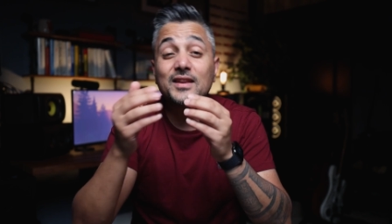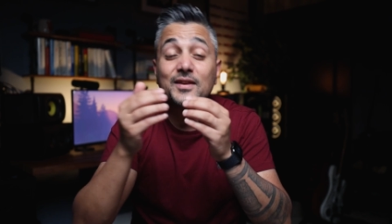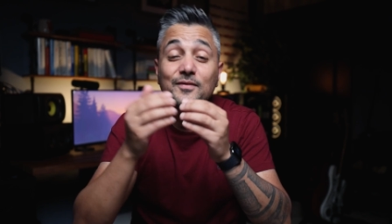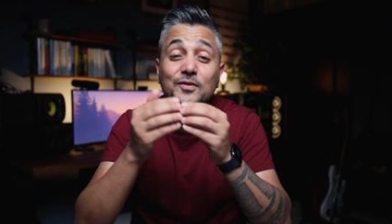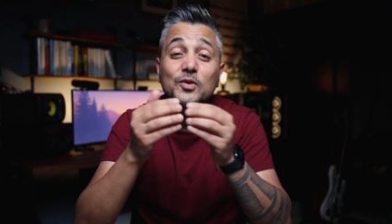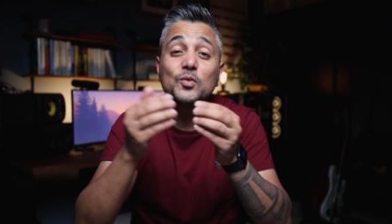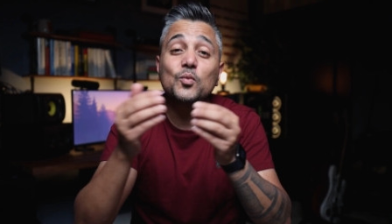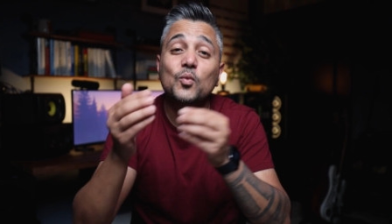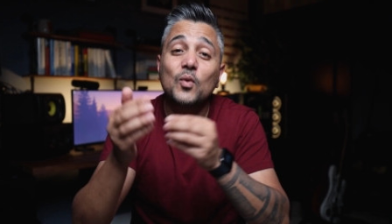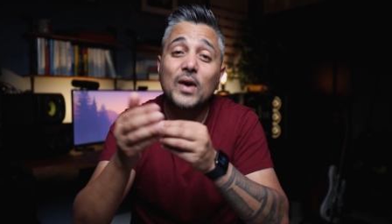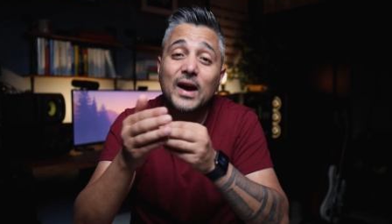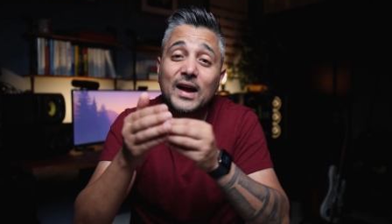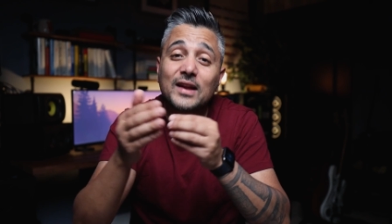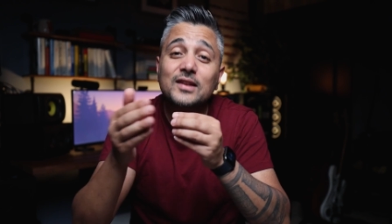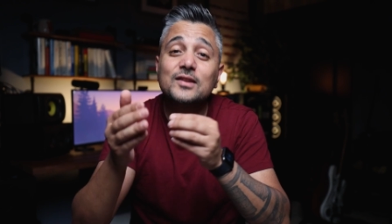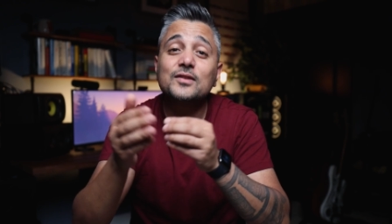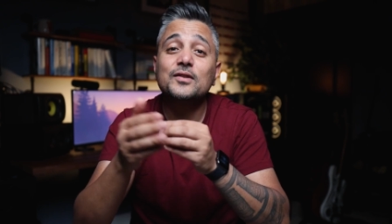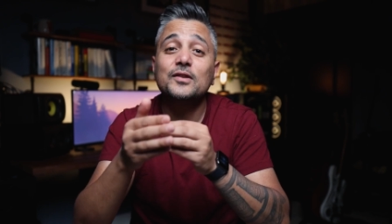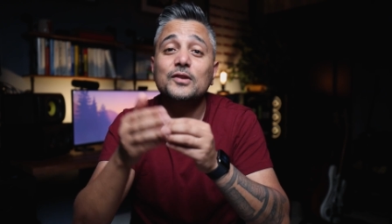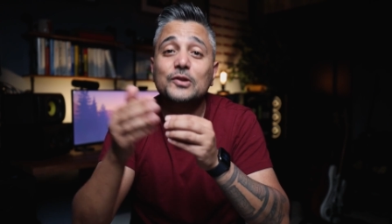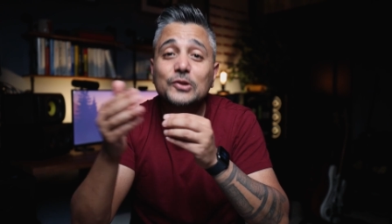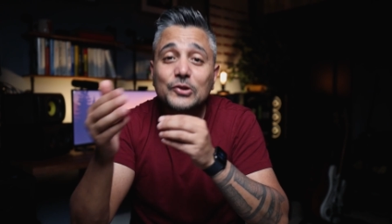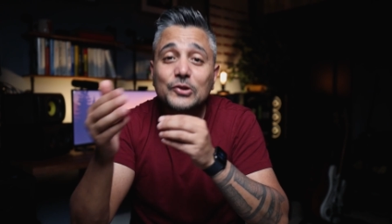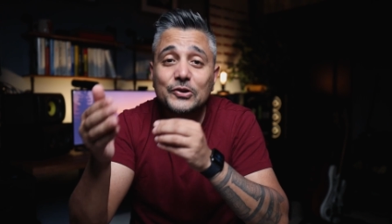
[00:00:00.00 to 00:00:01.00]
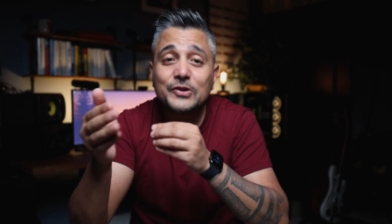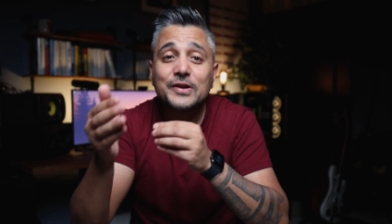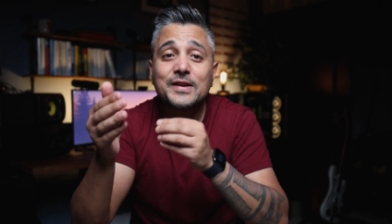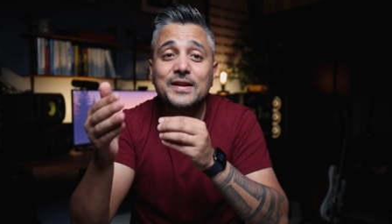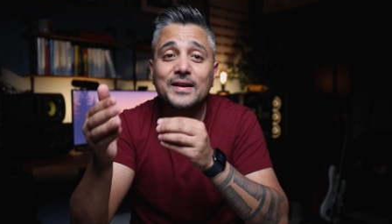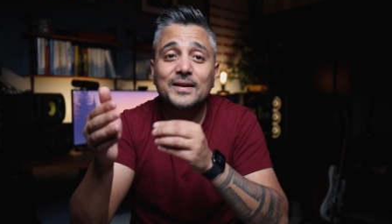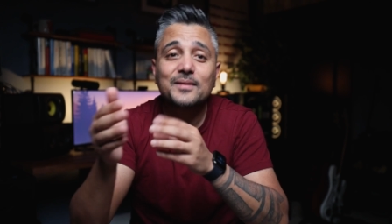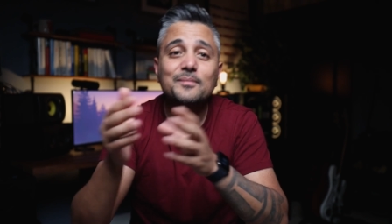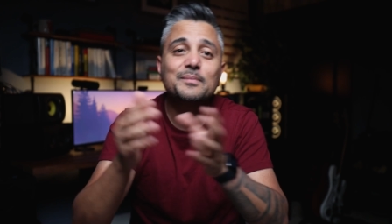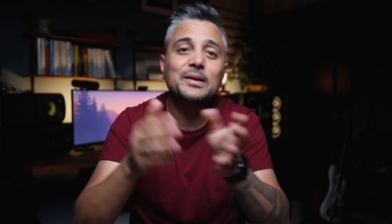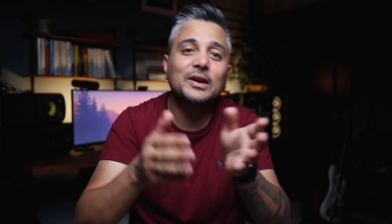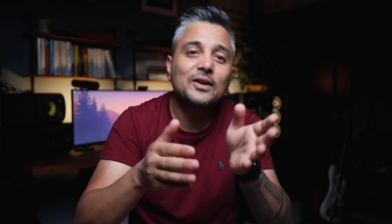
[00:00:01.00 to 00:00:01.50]
even while you're
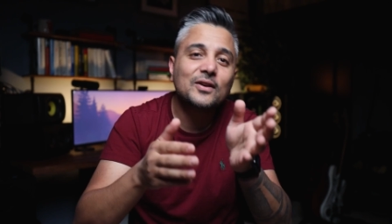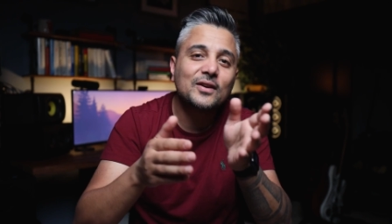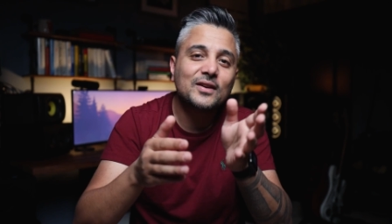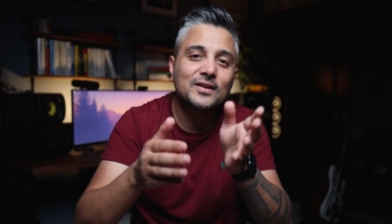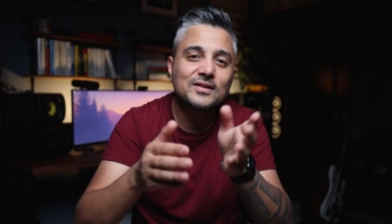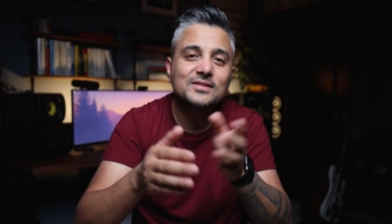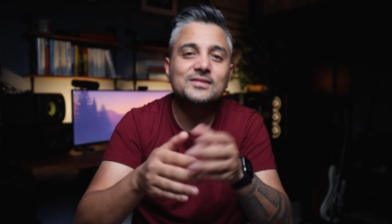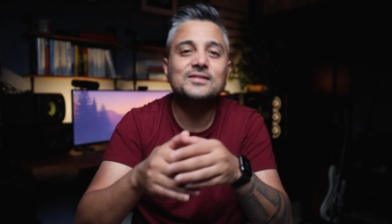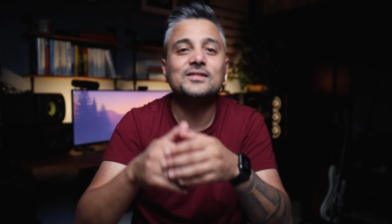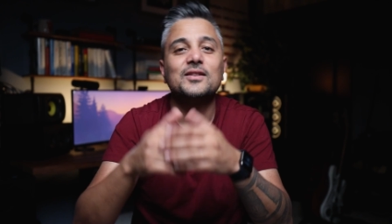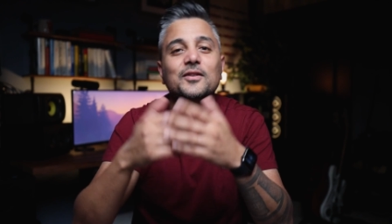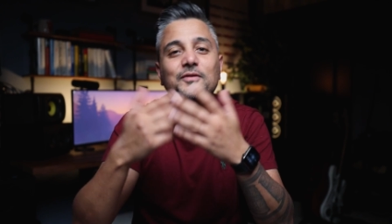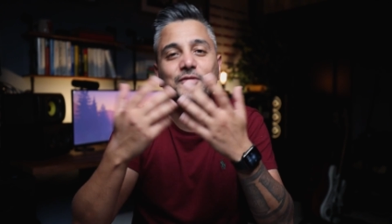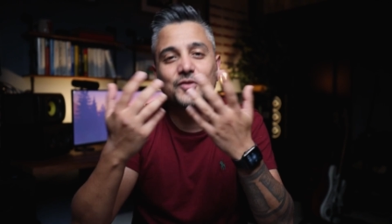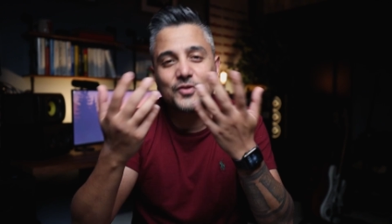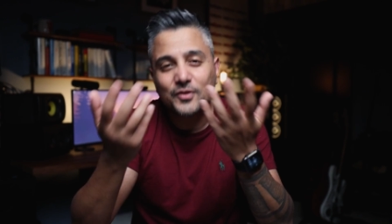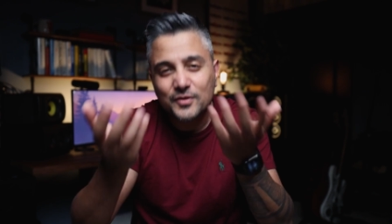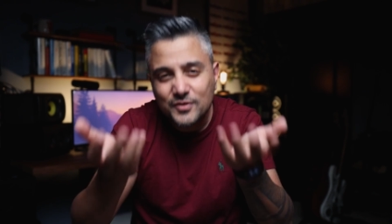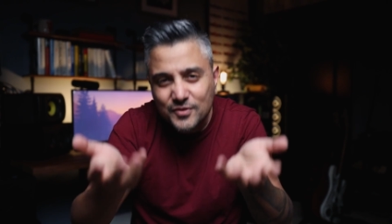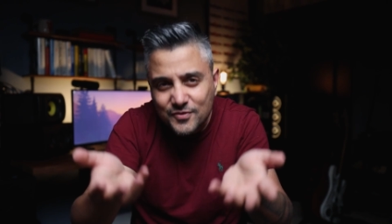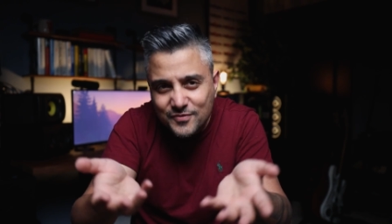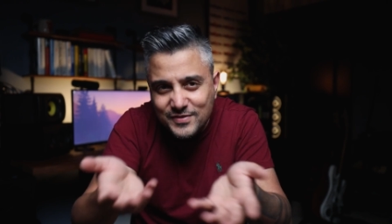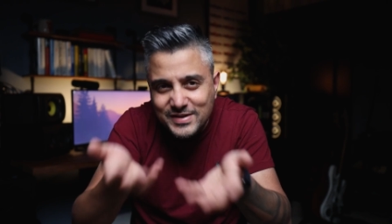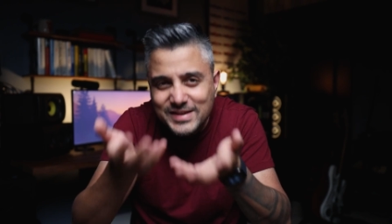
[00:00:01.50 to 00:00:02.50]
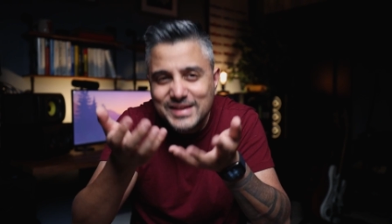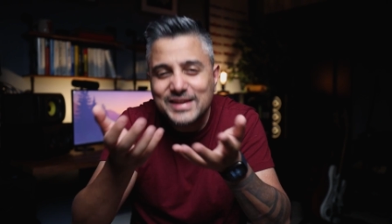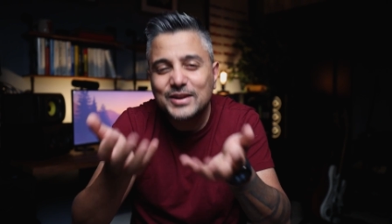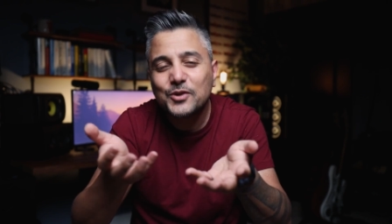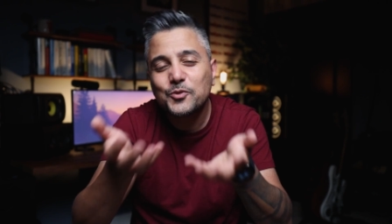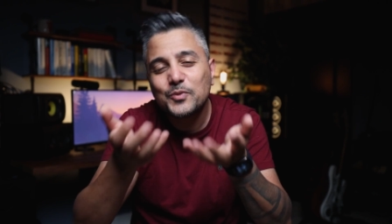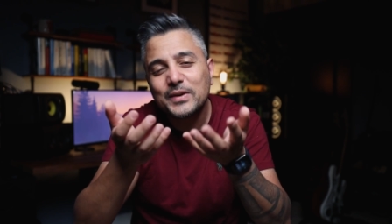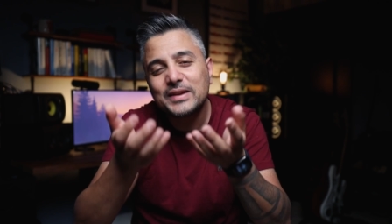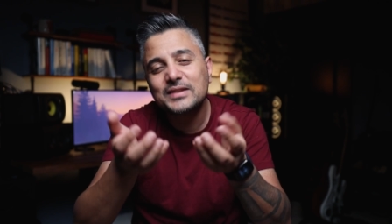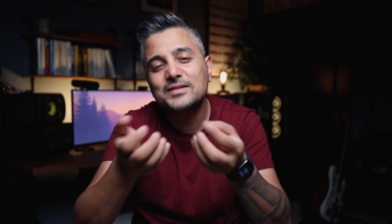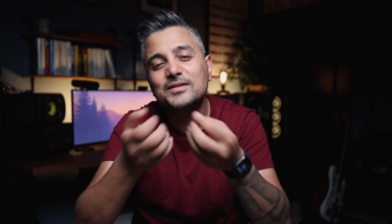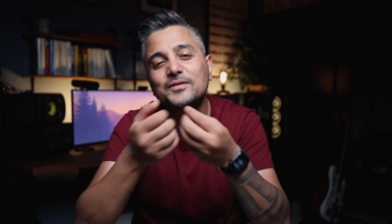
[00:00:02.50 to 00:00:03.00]
learning because of your unique
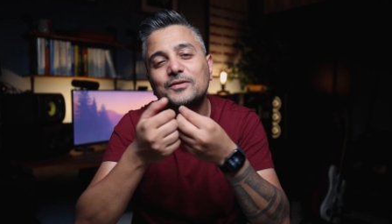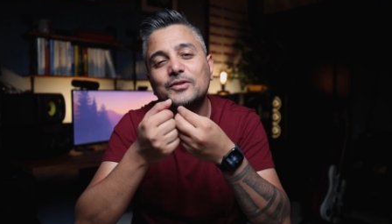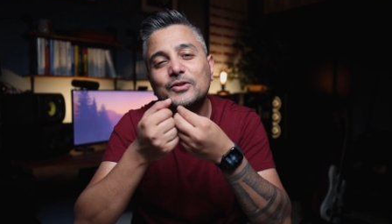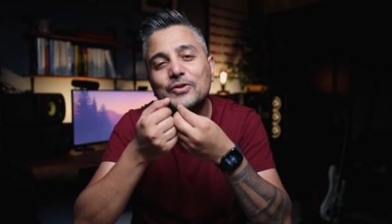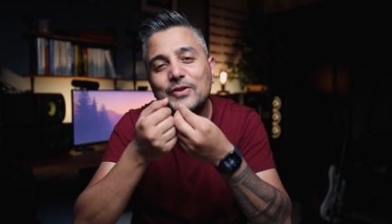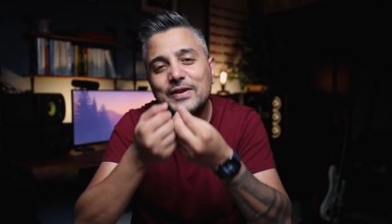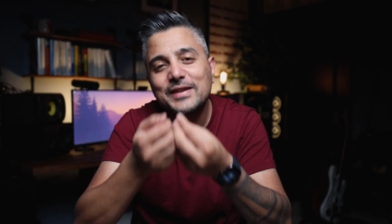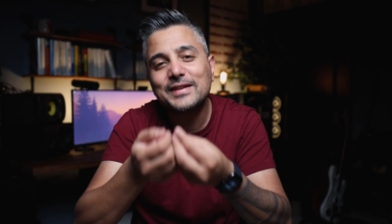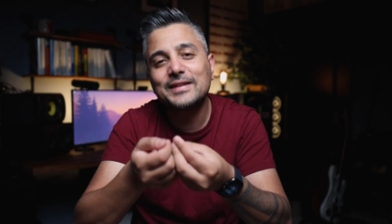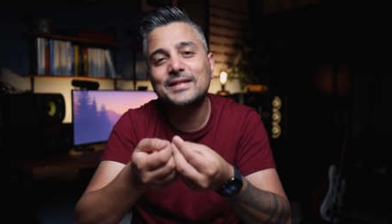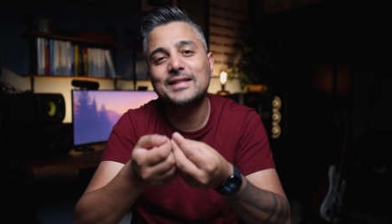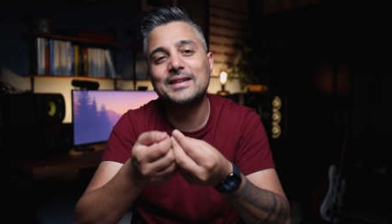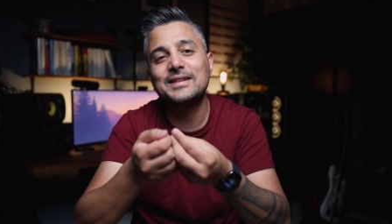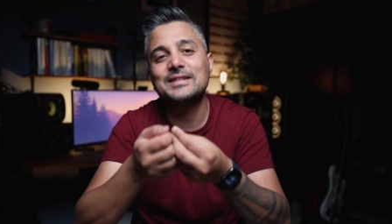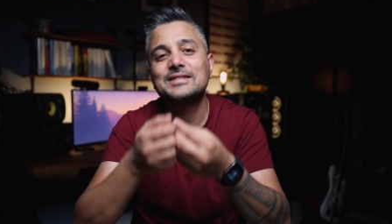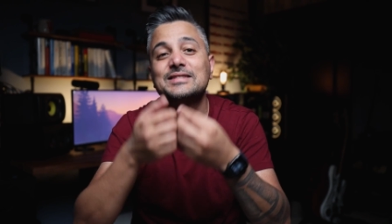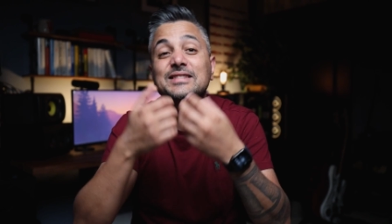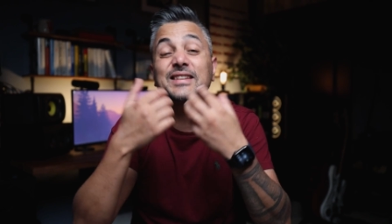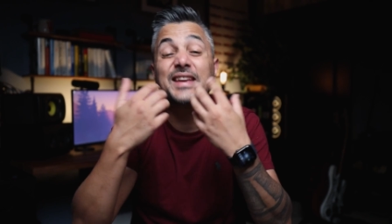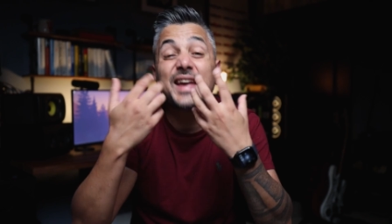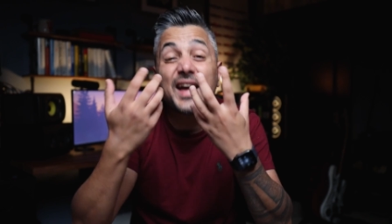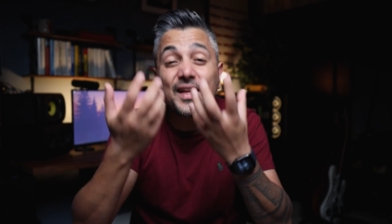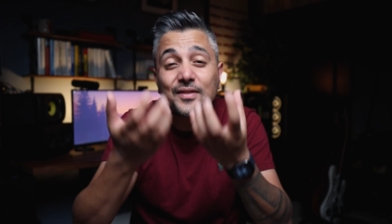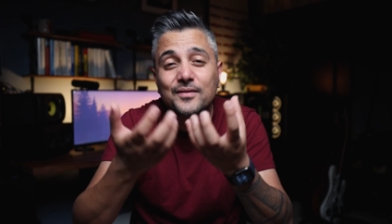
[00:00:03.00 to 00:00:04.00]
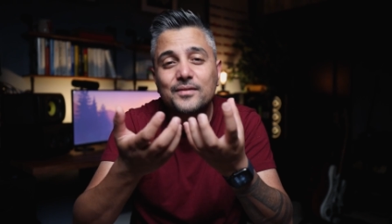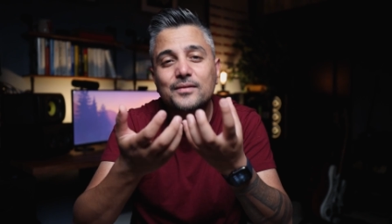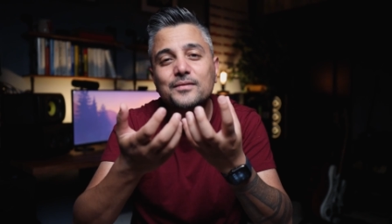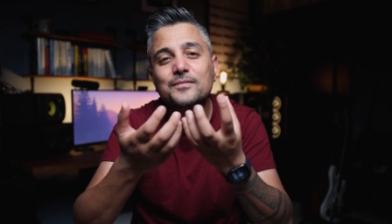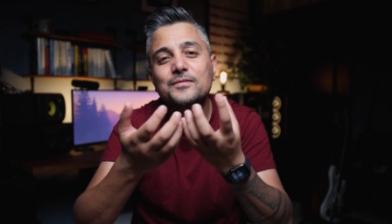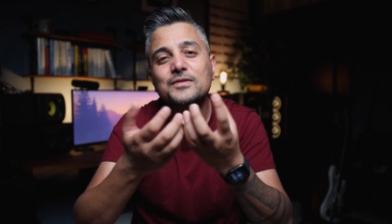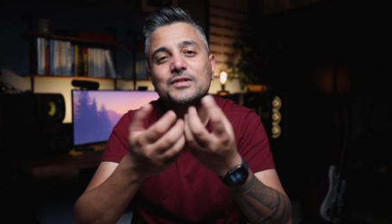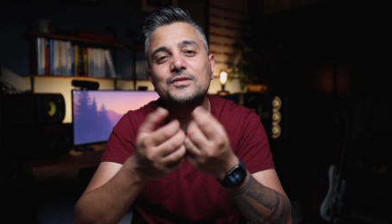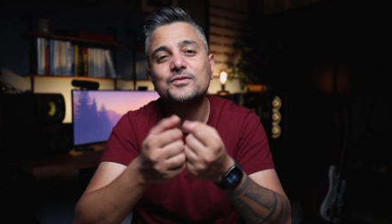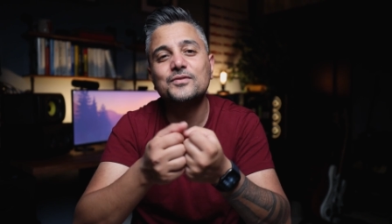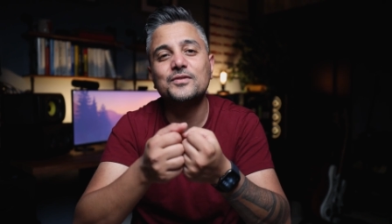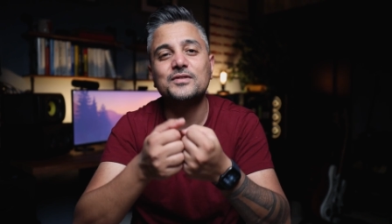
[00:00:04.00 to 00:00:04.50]
ways of learning things, gathering
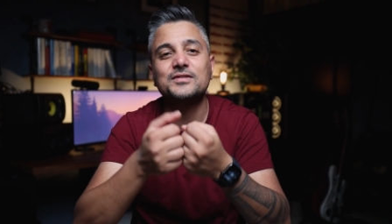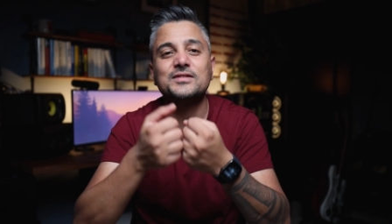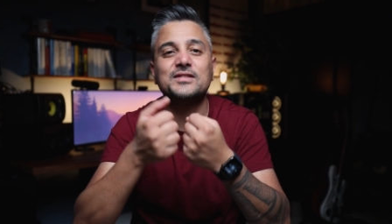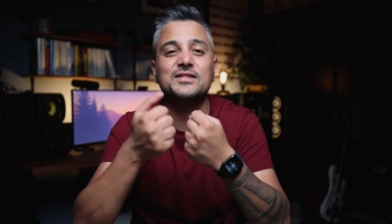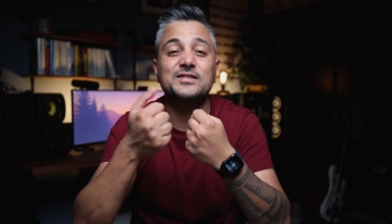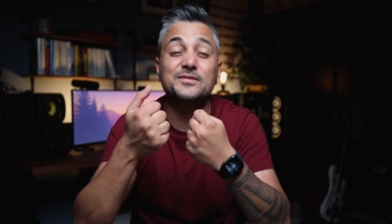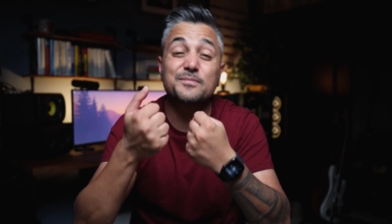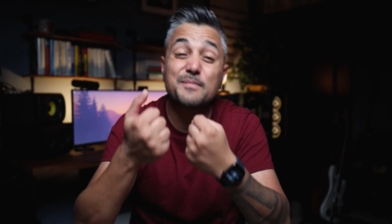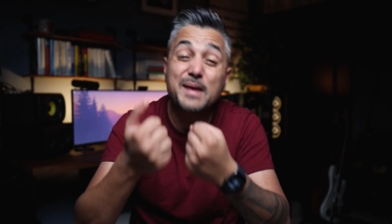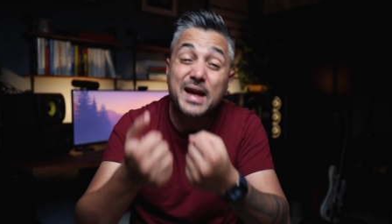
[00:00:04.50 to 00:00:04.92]
resources,